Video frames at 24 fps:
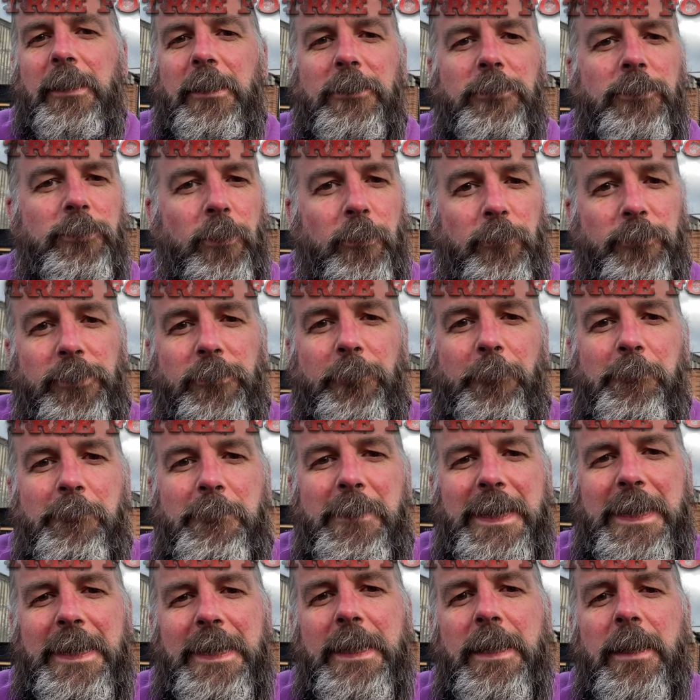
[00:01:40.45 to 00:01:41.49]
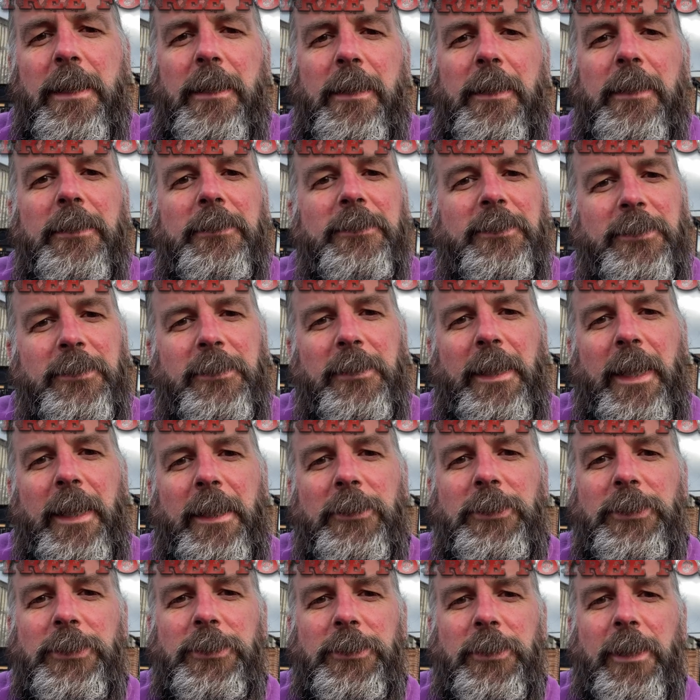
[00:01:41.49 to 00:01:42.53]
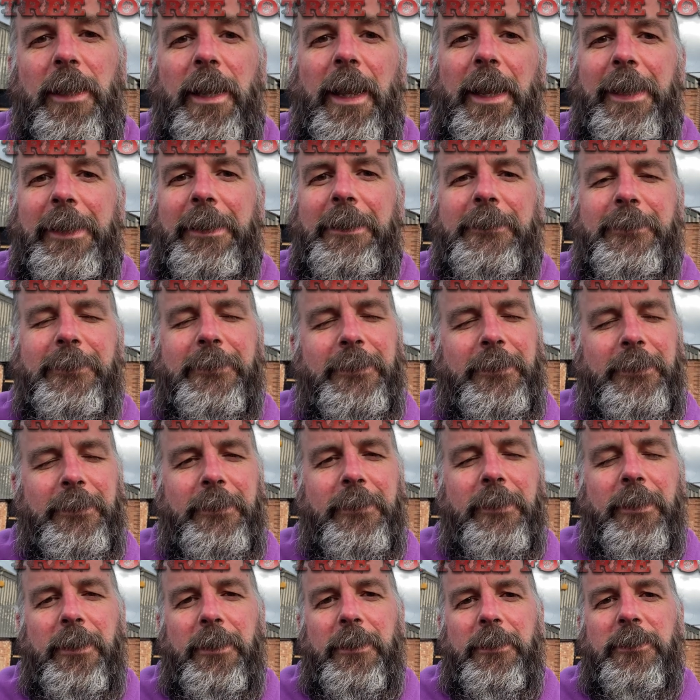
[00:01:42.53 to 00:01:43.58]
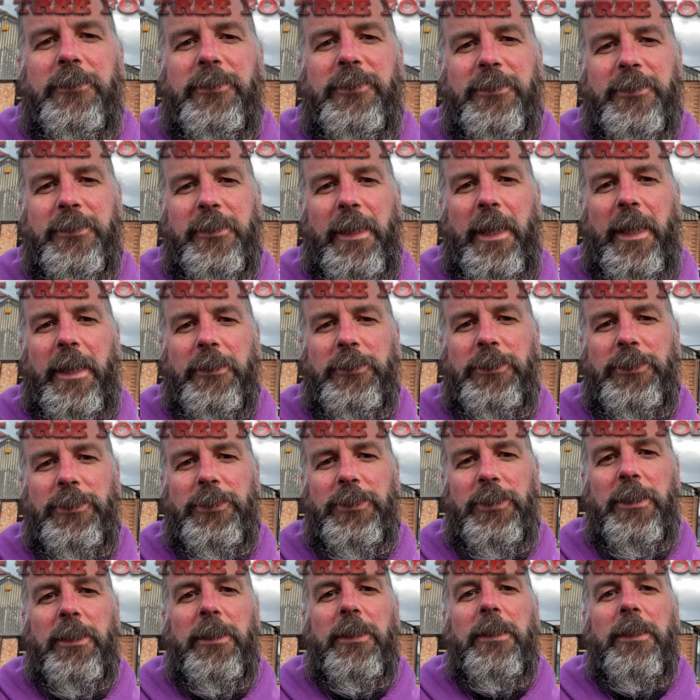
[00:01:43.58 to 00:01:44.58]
dot me slash A T slash